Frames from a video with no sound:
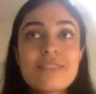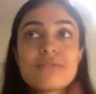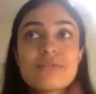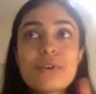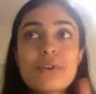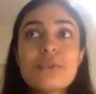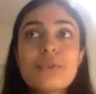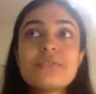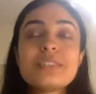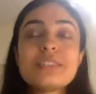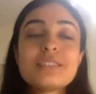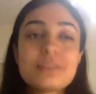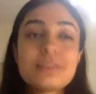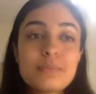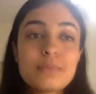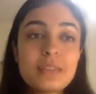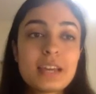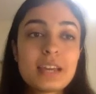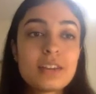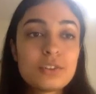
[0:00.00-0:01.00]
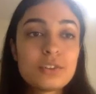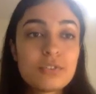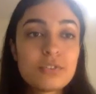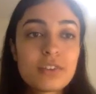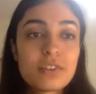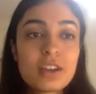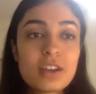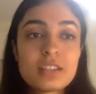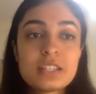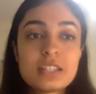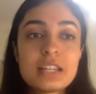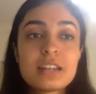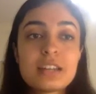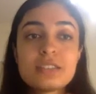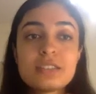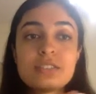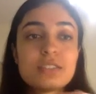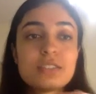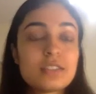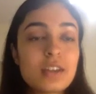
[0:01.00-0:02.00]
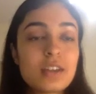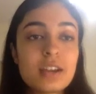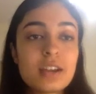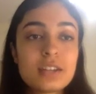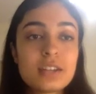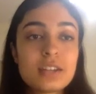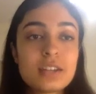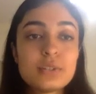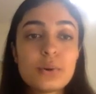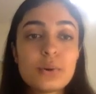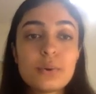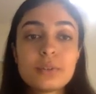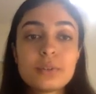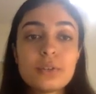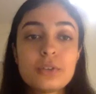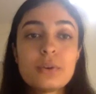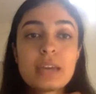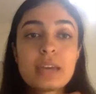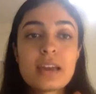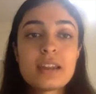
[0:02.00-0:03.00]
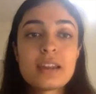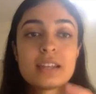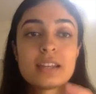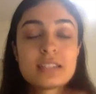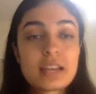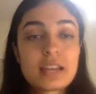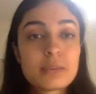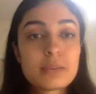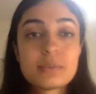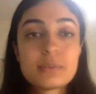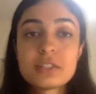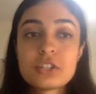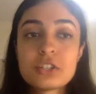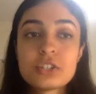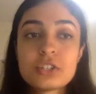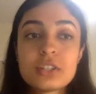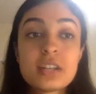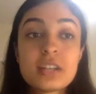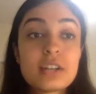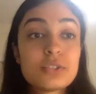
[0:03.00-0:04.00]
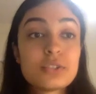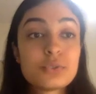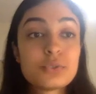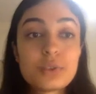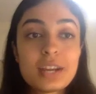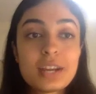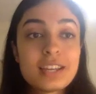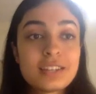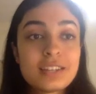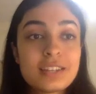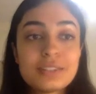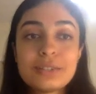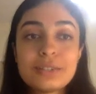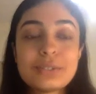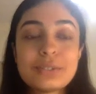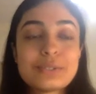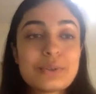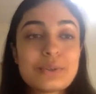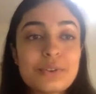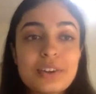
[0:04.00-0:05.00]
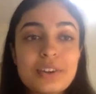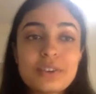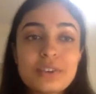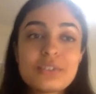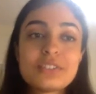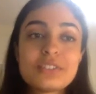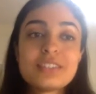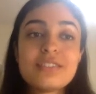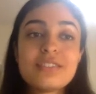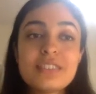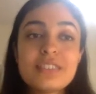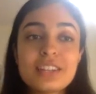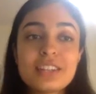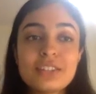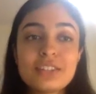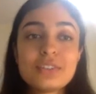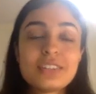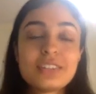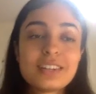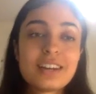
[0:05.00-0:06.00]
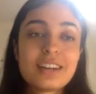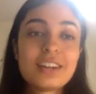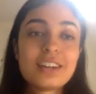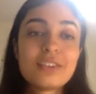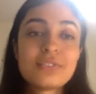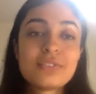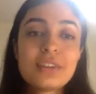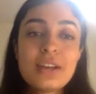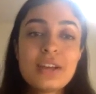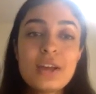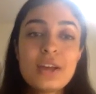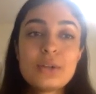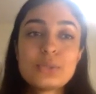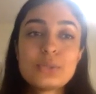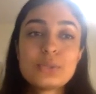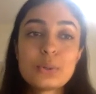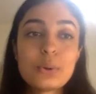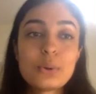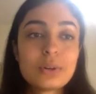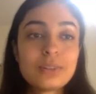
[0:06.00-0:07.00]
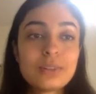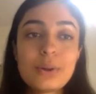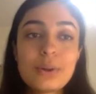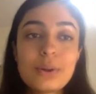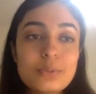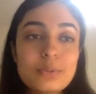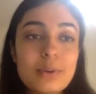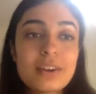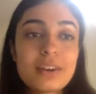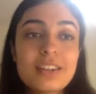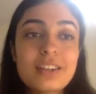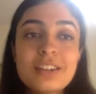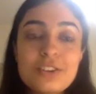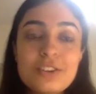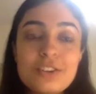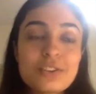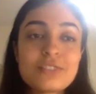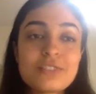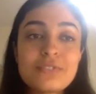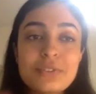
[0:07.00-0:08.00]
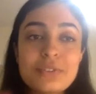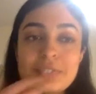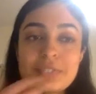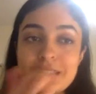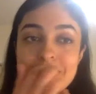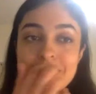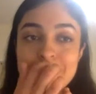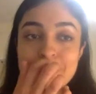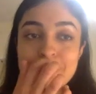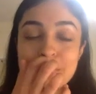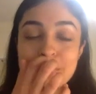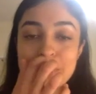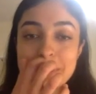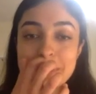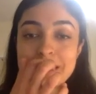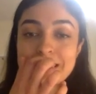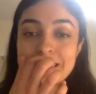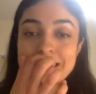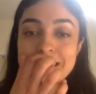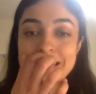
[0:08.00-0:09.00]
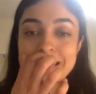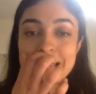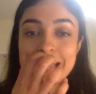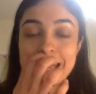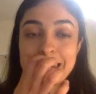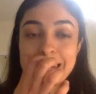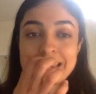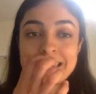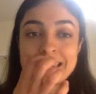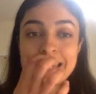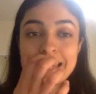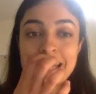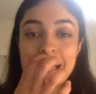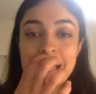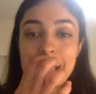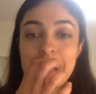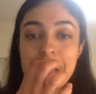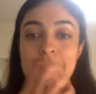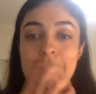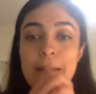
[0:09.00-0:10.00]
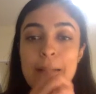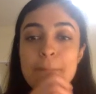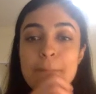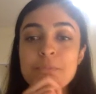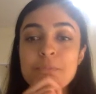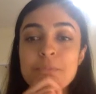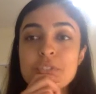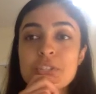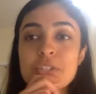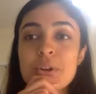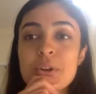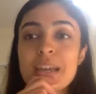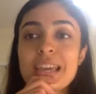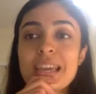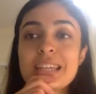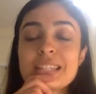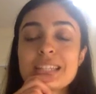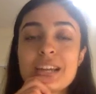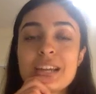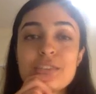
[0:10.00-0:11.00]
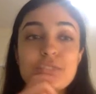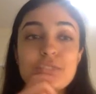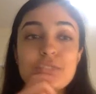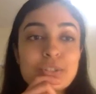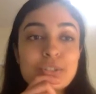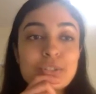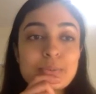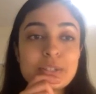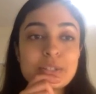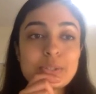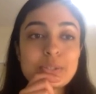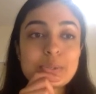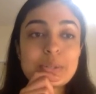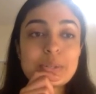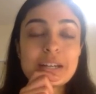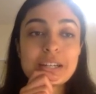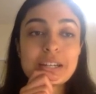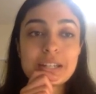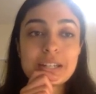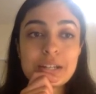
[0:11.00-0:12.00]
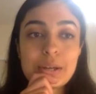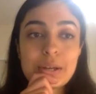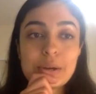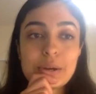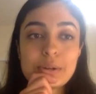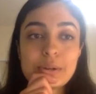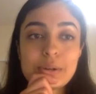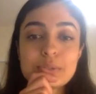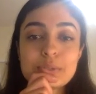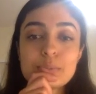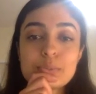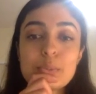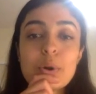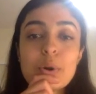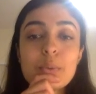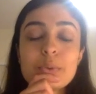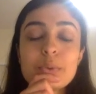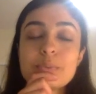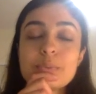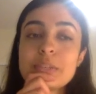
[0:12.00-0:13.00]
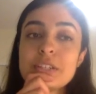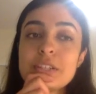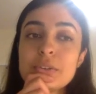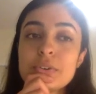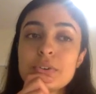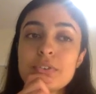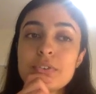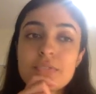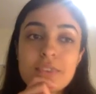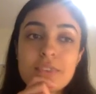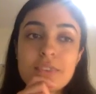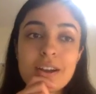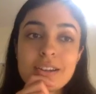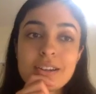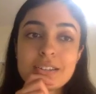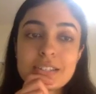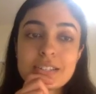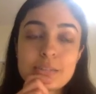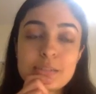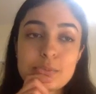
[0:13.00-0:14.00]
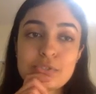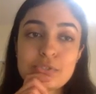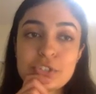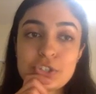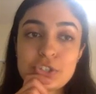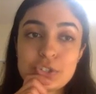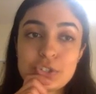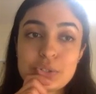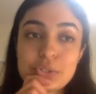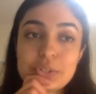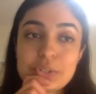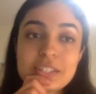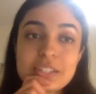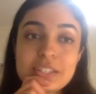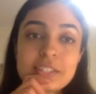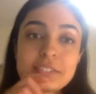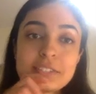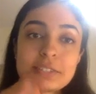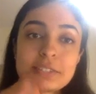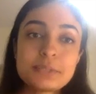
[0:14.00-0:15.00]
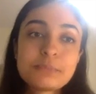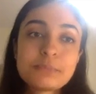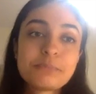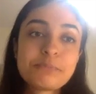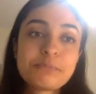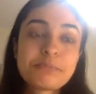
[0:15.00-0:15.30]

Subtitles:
involved in something at university, like a society, or get an exec position, that is great. It'll look so great on your CV, and you can kind of talk loads about it in your interviews, as Sabrina has said. So I guess kind of just coming to a close, what would be your final tips for students?